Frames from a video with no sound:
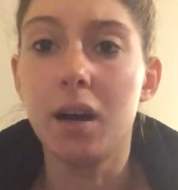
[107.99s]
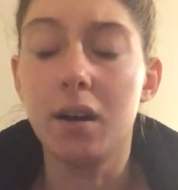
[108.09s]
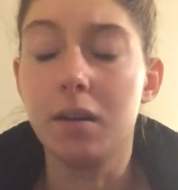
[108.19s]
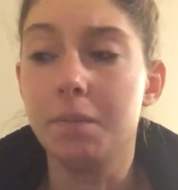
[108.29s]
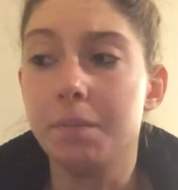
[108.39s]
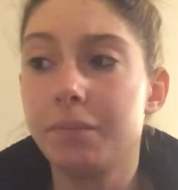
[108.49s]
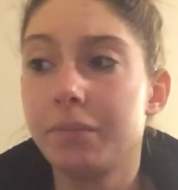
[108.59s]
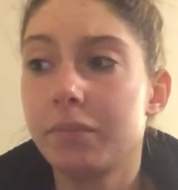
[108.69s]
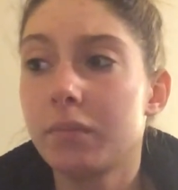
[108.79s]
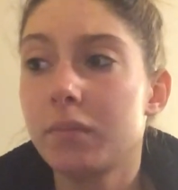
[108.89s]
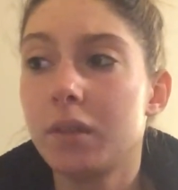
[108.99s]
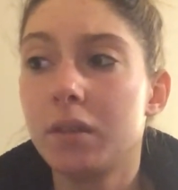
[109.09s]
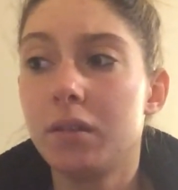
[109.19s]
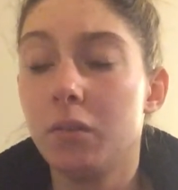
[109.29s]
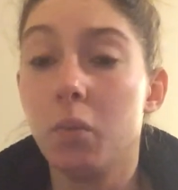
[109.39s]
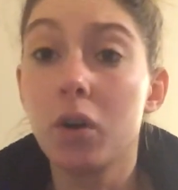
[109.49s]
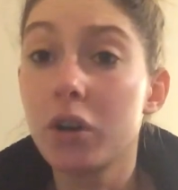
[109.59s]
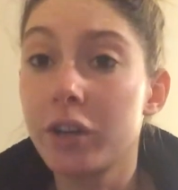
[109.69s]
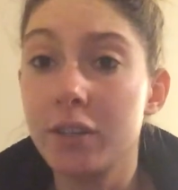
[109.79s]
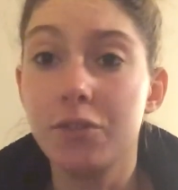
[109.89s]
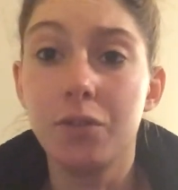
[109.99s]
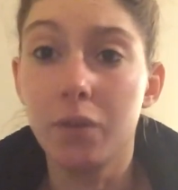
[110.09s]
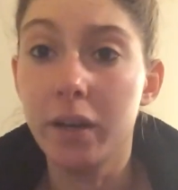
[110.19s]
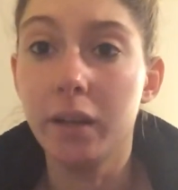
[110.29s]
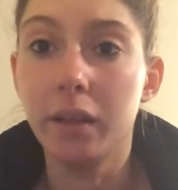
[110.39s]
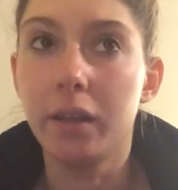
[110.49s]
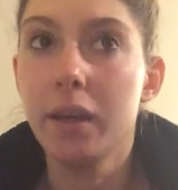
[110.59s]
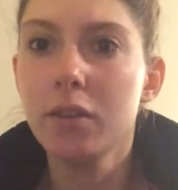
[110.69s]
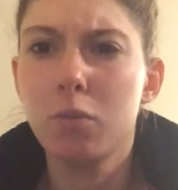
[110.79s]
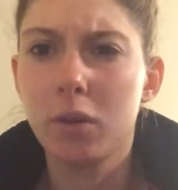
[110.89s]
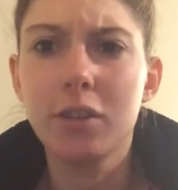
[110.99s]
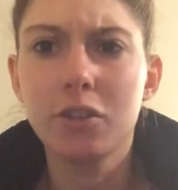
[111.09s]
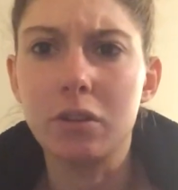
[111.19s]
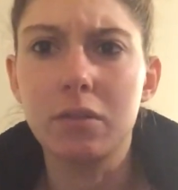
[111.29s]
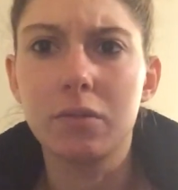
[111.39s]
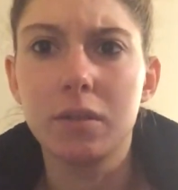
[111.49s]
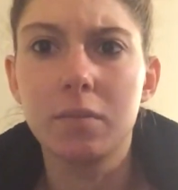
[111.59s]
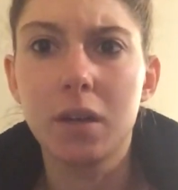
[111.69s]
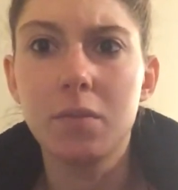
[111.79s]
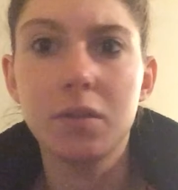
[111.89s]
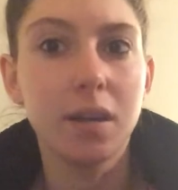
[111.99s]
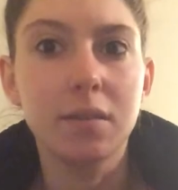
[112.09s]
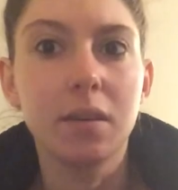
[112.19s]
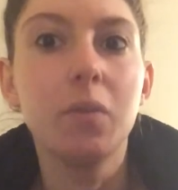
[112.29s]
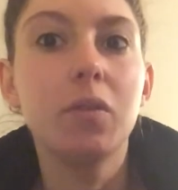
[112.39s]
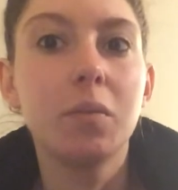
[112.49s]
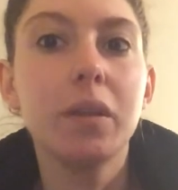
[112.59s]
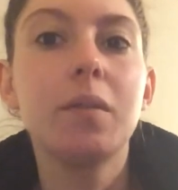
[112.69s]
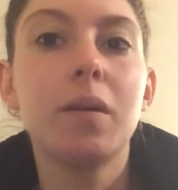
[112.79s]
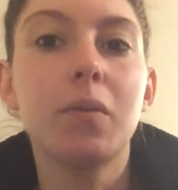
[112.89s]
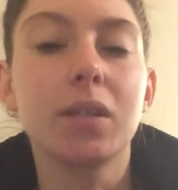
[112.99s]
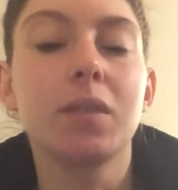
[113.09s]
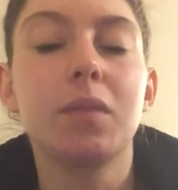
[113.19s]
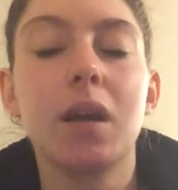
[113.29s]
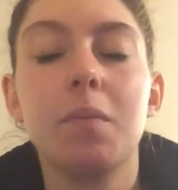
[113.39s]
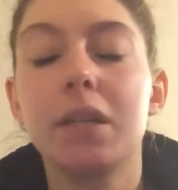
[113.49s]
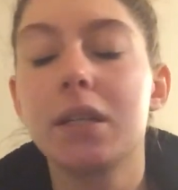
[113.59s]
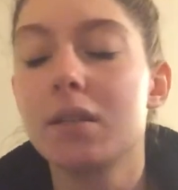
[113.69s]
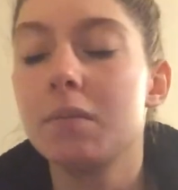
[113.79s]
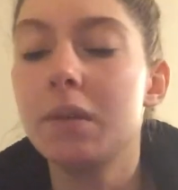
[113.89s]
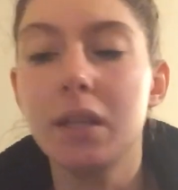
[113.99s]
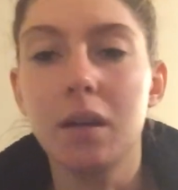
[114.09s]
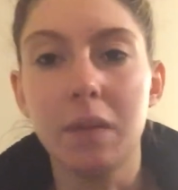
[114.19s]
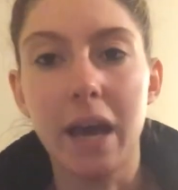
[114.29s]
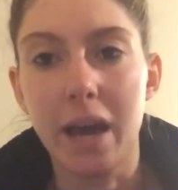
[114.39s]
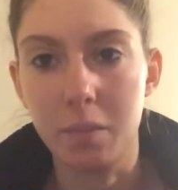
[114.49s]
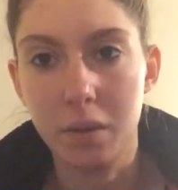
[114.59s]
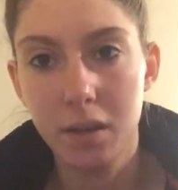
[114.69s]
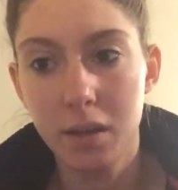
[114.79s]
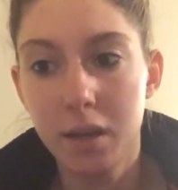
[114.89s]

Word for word: Um work is great. Like yes, work is stressful sometimes. Yes, I will complain about work sometimes, but that doesn't mean that I'm not happy.